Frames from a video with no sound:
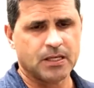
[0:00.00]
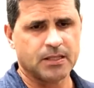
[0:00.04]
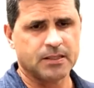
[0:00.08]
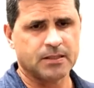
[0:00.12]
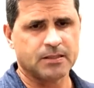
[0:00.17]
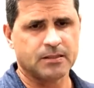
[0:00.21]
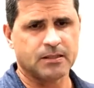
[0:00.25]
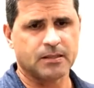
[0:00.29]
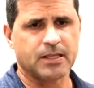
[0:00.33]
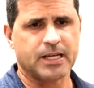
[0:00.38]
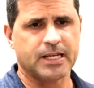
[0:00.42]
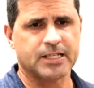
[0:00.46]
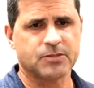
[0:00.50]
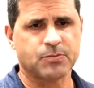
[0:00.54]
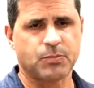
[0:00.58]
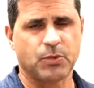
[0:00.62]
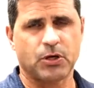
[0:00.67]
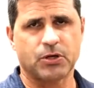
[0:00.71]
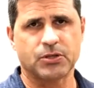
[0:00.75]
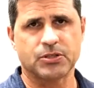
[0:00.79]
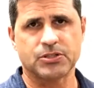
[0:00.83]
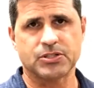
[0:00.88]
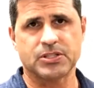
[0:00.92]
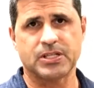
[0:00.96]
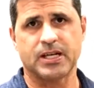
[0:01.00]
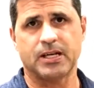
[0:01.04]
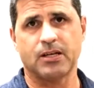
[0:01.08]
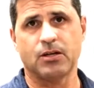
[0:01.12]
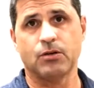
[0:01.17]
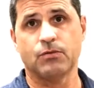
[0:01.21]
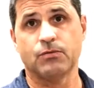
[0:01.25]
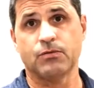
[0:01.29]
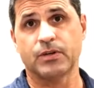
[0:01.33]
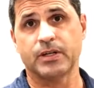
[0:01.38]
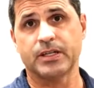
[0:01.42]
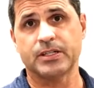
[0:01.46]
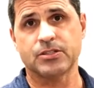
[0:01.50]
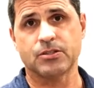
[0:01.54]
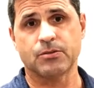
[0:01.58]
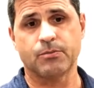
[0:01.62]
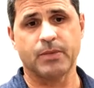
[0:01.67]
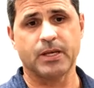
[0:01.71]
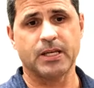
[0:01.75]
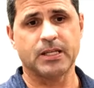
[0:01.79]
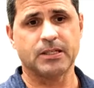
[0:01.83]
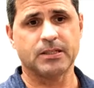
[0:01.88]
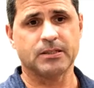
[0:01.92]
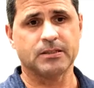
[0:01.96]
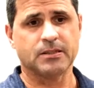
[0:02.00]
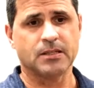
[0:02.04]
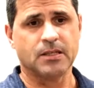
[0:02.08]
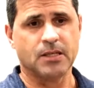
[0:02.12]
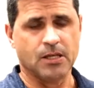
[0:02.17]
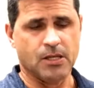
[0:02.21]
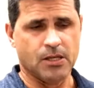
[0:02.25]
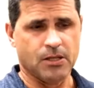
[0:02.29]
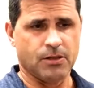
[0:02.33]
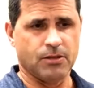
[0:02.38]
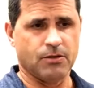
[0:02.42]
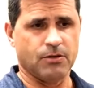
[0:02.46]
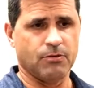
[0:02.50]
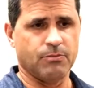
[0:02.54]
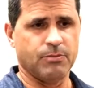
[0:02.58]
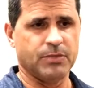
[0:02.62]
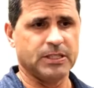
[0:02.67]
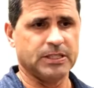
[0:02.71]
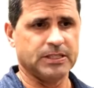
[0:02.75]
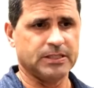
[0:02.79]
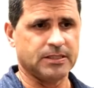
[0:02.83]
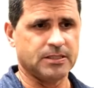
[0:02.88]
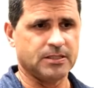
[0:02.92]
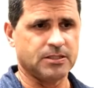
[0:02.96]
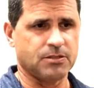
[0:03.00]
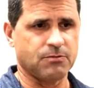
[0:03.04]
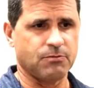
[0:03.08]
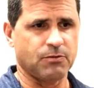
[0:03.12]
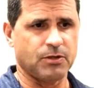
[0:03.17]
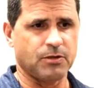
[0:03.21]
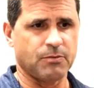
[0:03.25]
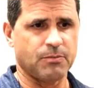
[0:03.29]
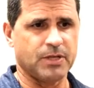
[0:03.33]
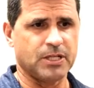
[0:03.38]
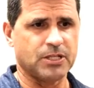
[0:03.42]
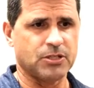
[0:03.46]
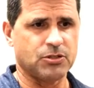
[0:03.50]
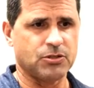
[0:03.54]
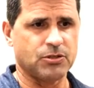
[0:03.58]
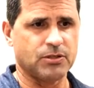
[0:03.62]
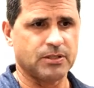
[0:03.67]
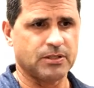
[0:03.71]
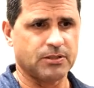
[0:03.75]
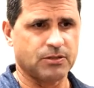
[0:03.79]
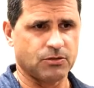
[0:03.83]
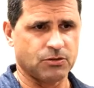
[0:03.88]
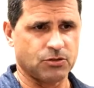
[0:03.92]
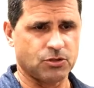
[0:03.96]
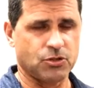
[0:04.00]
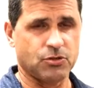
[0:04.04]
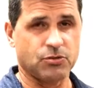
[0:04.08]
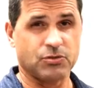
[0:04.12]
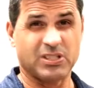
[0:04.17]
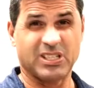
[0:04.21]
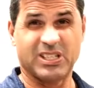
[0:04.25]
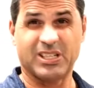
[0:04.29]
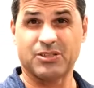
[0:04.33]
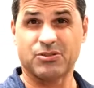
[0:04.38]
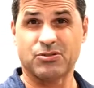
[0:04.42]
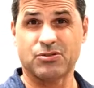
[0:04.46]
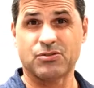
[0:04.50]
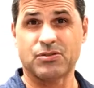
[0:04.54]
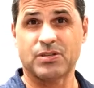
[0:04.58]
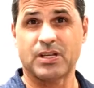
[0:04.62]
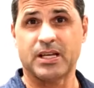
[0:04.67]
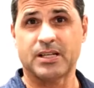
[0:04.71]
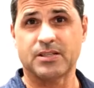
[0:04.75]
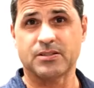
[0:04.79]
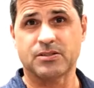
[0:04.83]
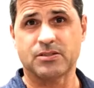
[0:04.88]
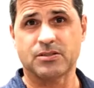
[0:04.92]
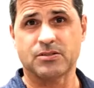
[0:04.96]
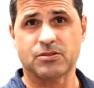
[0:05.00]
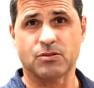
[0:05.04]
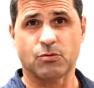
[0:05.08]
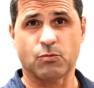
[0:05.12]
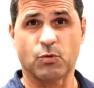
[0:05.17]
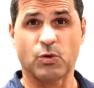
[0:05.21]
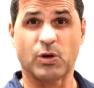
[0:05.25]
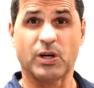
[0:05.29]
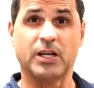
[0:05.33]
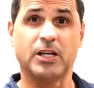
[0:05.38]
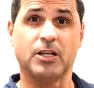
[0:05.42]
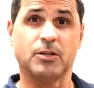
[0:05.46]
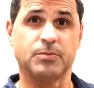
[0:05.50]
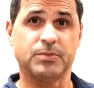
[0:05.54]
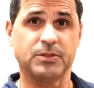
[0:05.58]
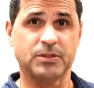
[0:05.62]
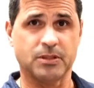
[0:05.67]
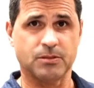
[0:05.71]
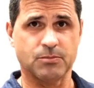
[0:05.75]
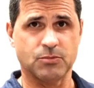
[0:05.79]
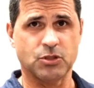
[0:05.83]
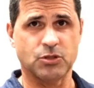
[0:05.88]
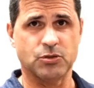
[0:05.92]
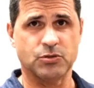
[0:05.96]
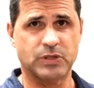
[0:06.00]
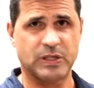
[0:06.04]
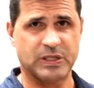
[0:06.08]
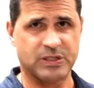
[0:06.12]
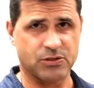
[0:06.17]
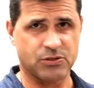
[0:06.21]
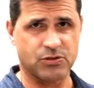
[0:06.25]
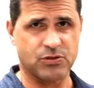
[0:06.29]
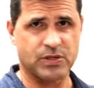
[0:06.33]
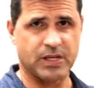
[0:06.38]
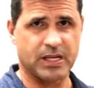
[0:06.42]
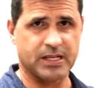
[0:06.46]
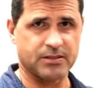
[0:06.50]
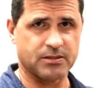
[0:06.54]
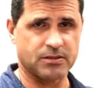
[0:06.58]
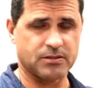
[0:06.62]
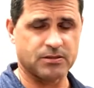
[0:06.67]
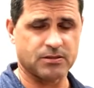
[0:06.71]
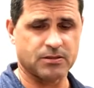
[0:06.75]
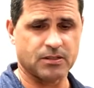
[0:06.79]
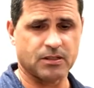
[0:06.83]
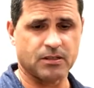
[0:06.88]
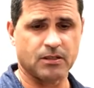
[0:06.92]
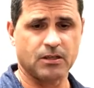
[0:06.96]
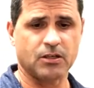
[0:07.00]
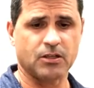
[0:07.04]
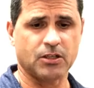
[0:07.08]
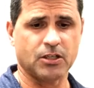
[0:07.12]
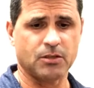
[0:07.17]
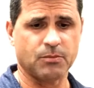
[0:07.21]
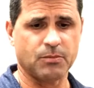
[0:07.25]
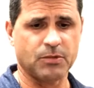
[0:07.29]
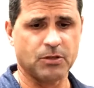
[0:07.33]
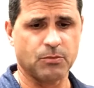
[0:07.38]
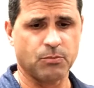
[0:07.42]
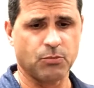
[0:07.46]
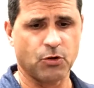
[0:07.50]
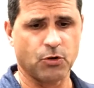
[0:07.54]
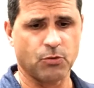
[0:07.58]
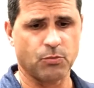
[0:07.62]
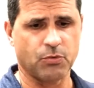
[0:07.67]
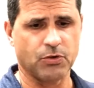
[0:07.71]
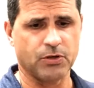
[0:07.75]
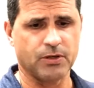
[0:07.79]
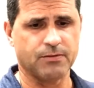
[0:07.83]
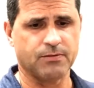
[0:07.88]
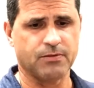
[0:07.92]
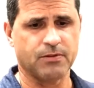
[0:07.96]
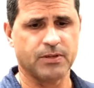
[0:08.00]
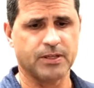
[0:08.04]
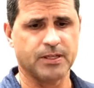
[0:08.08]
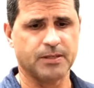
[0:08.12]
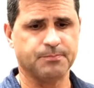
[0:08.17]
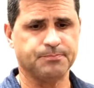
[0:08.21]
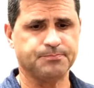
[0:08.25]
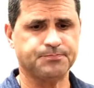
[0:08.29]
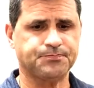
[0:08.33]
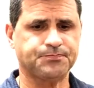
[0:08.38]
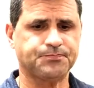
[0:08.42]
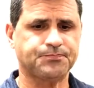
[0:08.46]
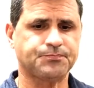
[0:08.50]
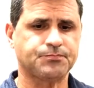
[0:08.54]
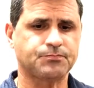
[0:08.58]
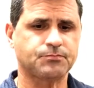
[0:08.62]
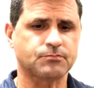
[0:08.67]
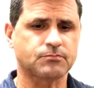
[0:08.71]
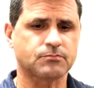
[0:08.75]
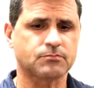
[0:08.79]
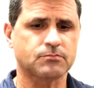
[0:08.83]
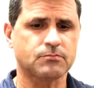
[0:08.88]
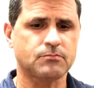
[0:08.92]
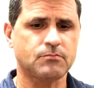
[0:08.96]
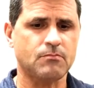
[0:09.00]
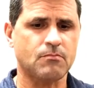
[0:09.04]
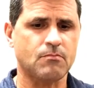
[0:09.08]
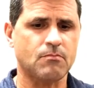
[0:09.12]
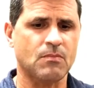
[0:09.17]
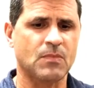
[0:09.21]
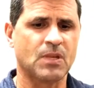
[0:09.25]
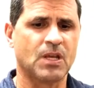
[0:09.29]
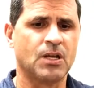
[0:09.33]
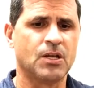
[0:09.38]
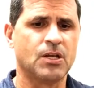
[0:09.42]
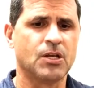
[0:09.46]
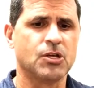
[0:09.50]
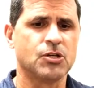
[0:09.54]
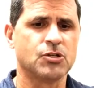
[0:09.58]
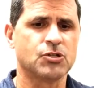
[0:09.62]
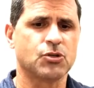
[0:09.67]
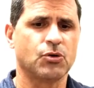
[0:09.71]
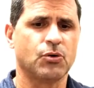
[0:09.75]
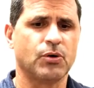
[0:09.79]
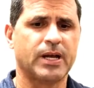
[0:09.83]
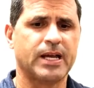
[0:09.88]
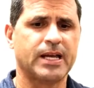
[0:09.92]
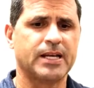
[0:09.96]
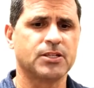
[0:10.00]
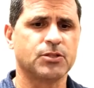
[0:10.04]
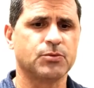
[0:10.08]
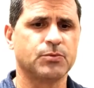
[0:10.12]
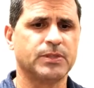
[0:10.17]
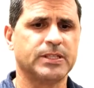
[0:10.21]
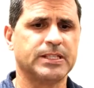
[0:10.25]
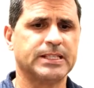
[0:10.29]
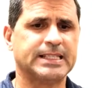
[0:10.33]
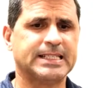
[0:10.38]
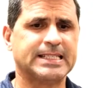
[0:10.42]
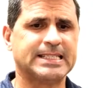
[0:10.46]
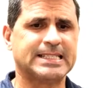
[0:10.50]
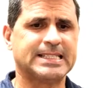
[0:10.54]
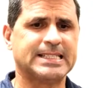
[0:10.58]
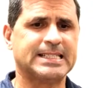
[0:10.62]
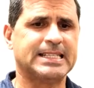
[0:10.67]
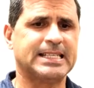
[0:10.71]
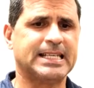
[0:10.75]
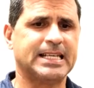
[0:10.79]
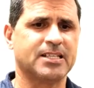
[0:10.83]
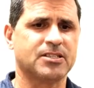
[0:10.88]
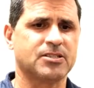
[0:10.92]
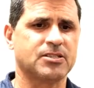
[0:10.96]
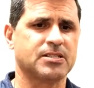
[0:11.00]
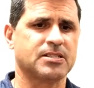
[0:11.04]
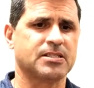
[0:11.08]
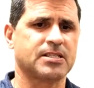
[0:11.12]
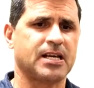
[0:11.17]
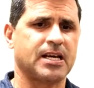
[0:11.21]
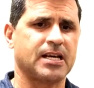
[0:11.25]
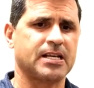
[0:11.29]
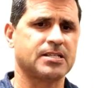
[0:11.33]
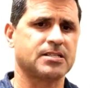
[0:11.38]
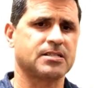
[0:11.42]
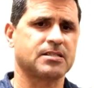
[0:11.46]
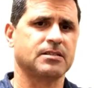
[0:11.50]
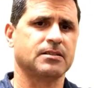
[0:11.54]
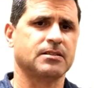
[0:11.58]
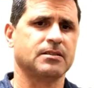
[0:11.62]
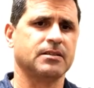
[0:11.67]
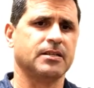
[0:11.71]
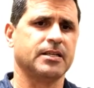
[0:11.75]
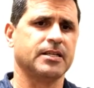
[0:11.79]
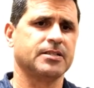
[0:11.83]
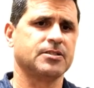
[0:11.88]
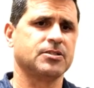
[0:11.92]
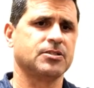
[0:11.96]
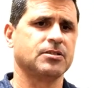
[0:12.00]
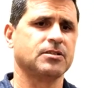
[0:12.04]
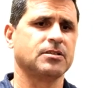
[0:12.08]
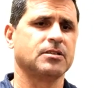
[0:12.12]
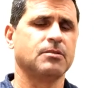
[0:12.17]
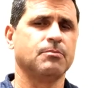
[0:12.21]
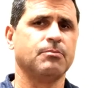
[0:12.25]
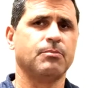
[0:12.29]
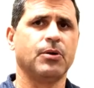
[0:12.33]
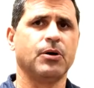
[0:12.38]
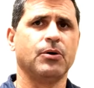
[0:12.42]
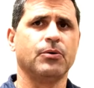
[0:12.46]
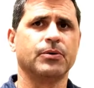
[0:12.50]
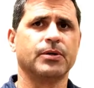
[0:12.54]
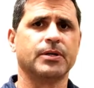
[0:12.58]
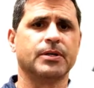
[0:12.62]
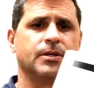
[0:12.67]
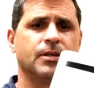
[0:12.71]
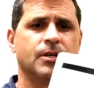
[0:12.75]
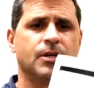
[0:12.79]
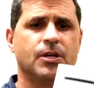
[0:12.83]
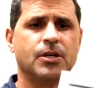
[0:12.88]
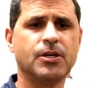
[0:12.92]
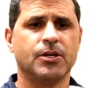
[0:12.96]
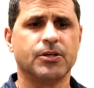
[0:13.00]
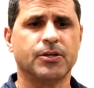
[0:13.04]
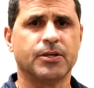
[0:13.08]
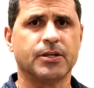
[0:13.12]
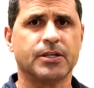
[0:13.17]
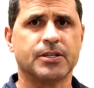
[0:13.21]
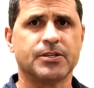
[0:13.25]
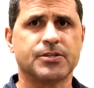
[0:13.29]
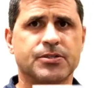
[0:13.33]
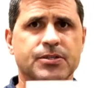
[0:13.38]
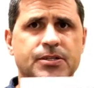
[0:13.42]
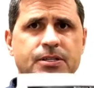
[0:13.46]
And then the last part is not overestimating their abilities. We want to make sure that they're choosing exercises, or we're helping them choose exercises that are going to be appropriate for them. So as we get to the exercise selection component, you're going to